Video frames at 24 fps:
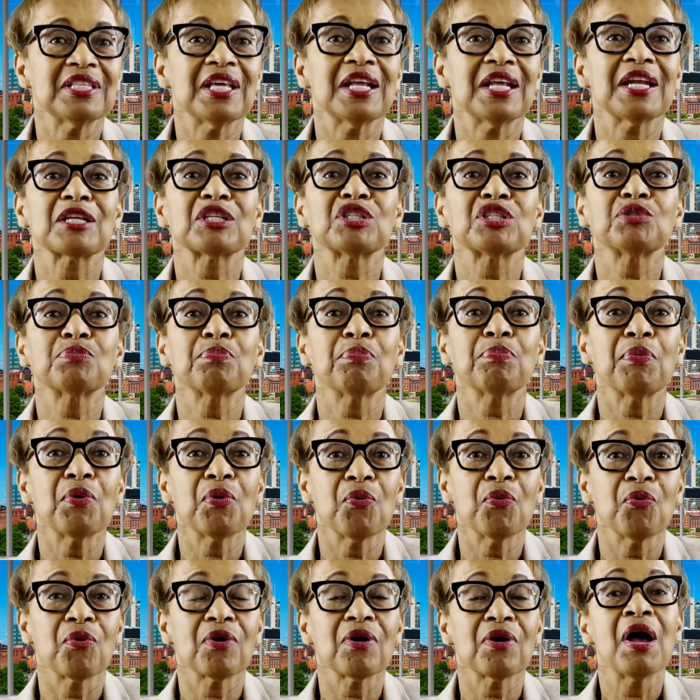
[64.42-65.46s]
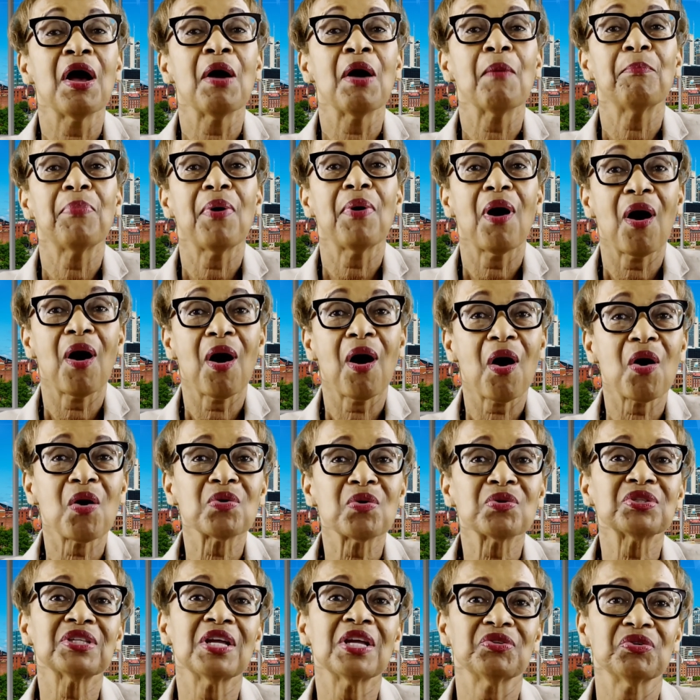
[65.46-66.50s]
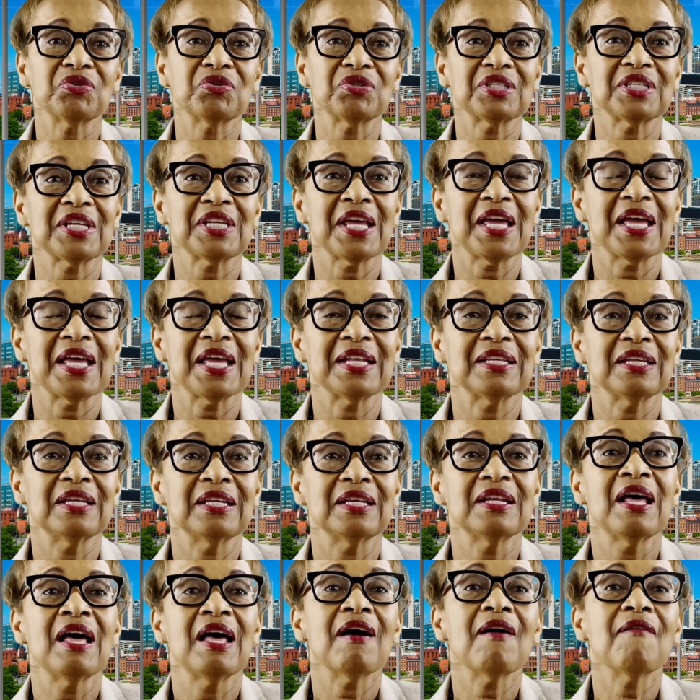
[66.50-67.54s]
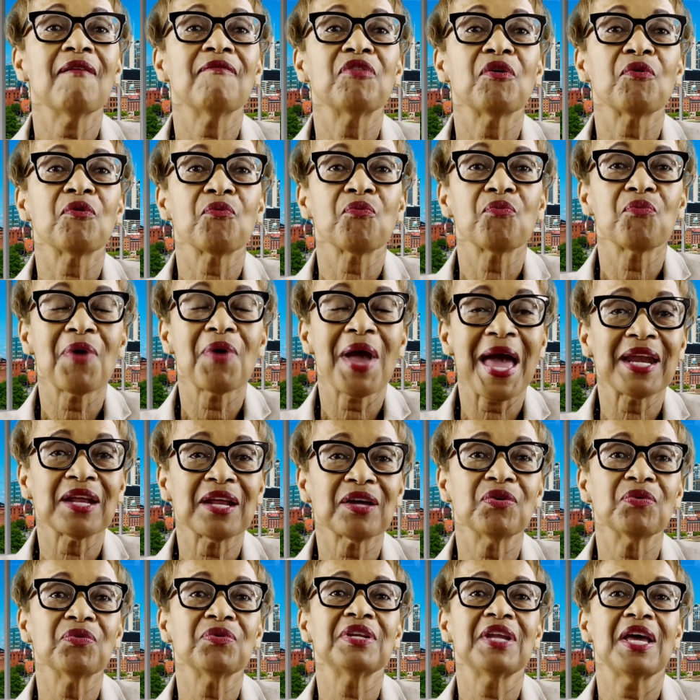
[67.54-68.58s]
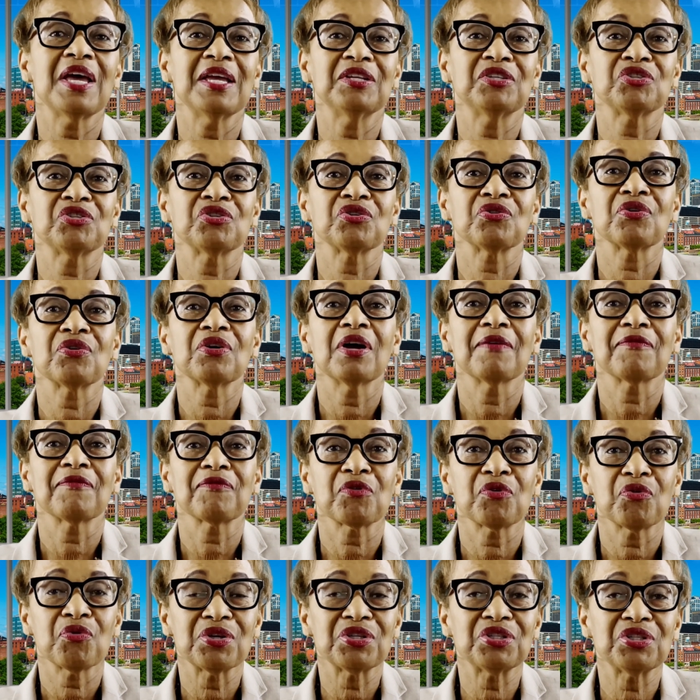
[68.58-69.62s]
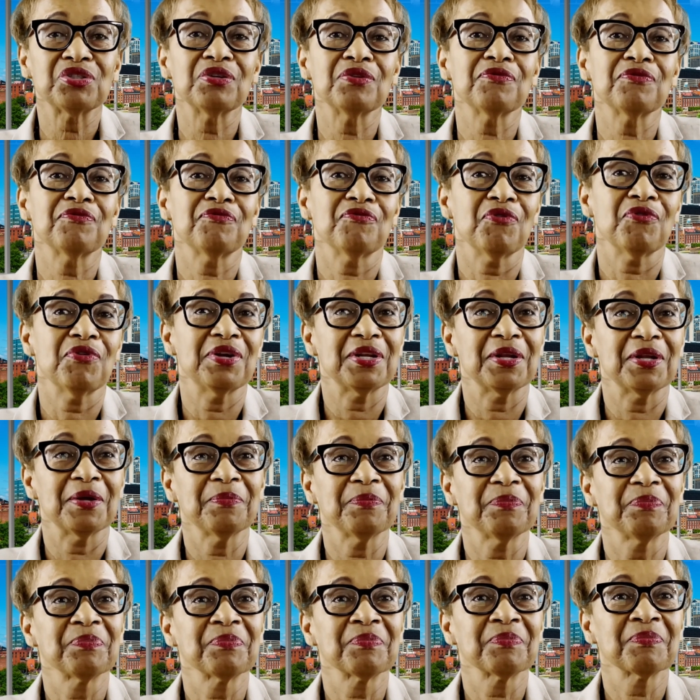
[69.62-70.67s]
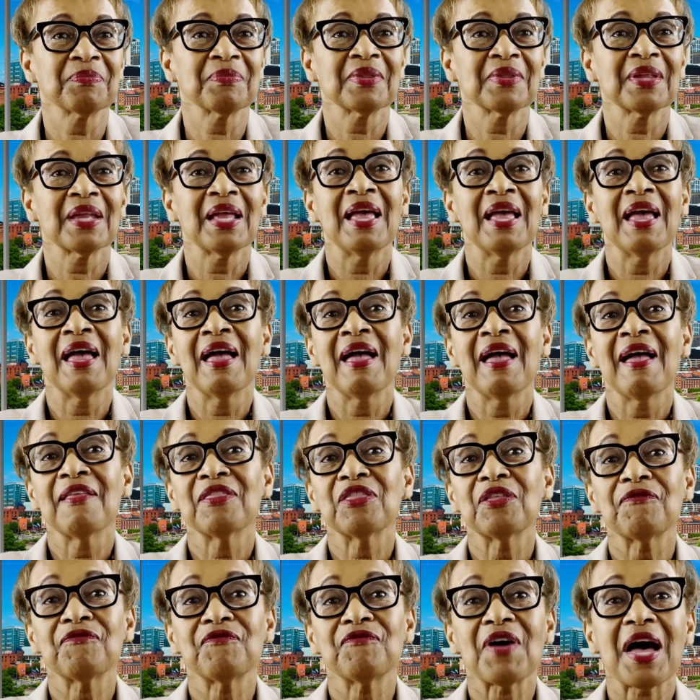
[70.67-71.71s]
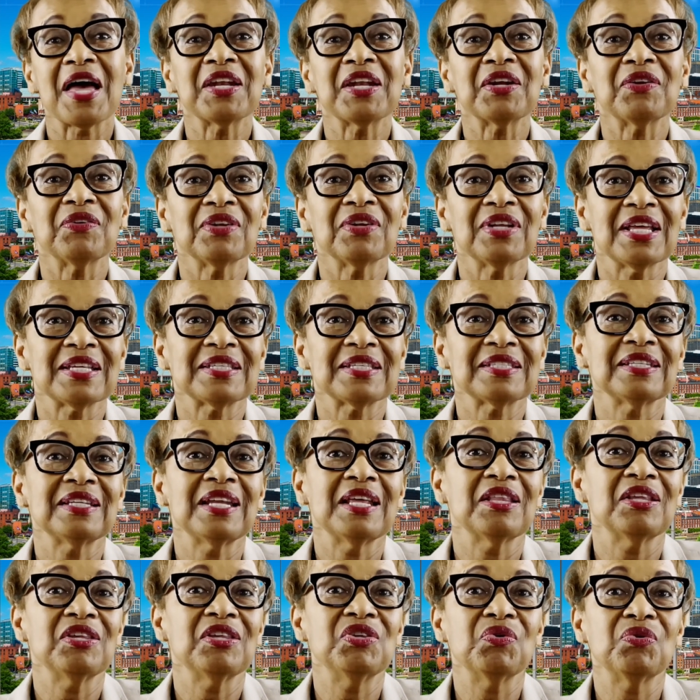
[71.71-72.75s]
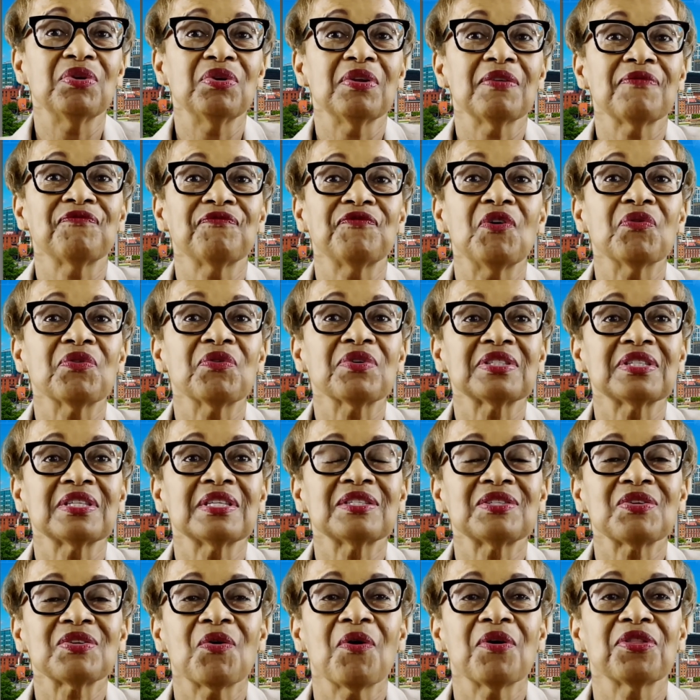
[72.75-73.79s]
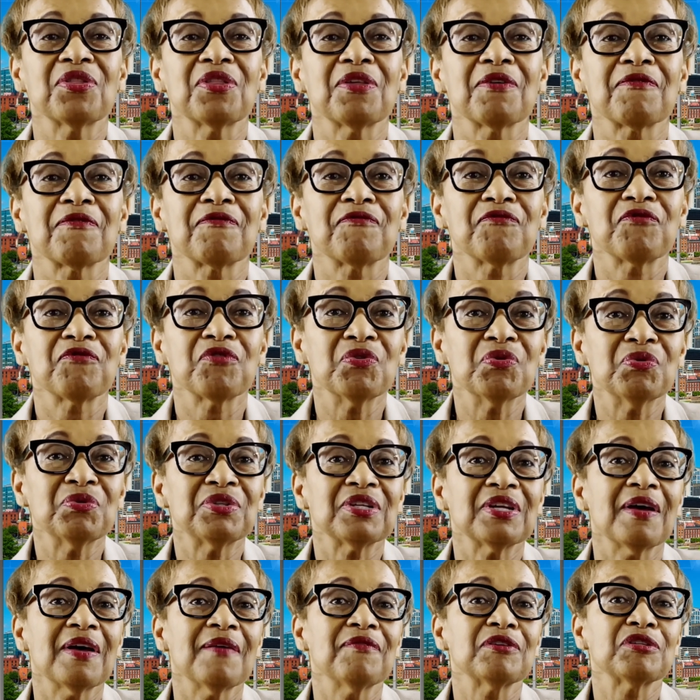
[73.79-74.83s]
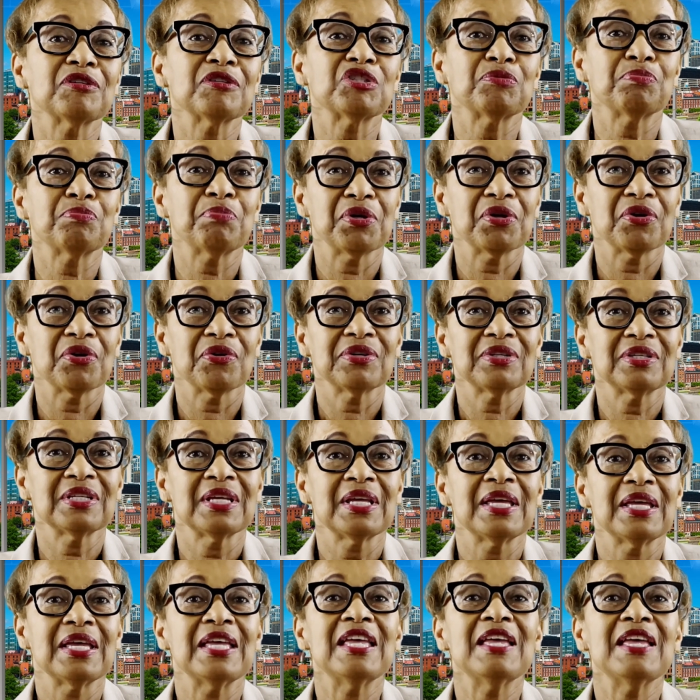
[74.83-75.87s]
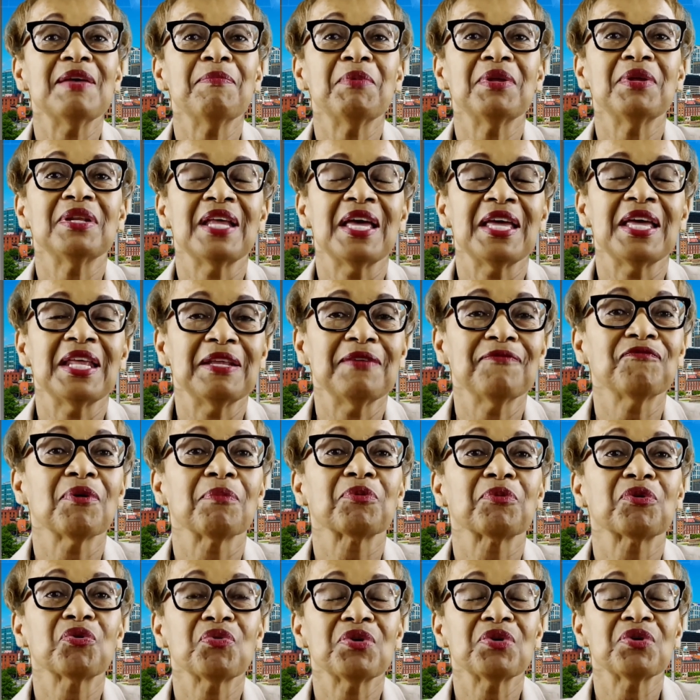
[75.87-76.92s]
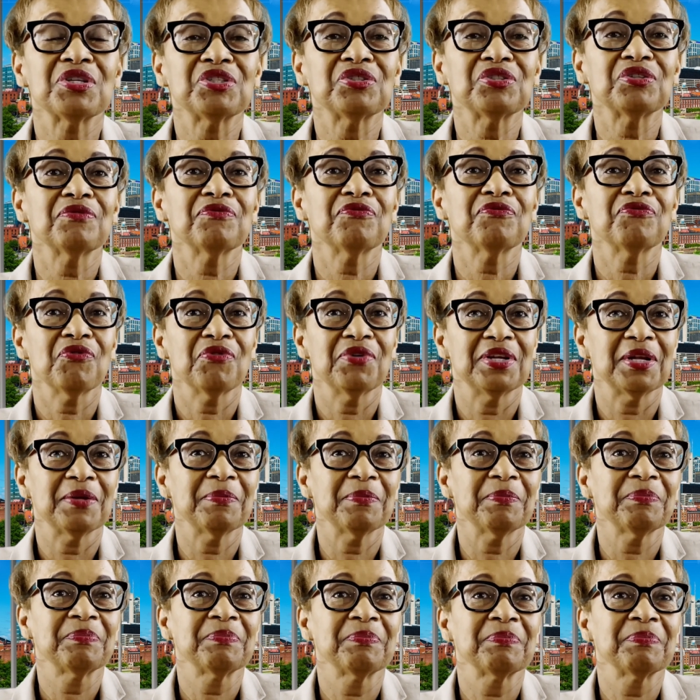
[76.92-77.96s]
that explore Paul's understanding of the radical nature of Christian freedom. The final lesson in the unit focuses on the fruit of the Spirit emanating from Christian freedom.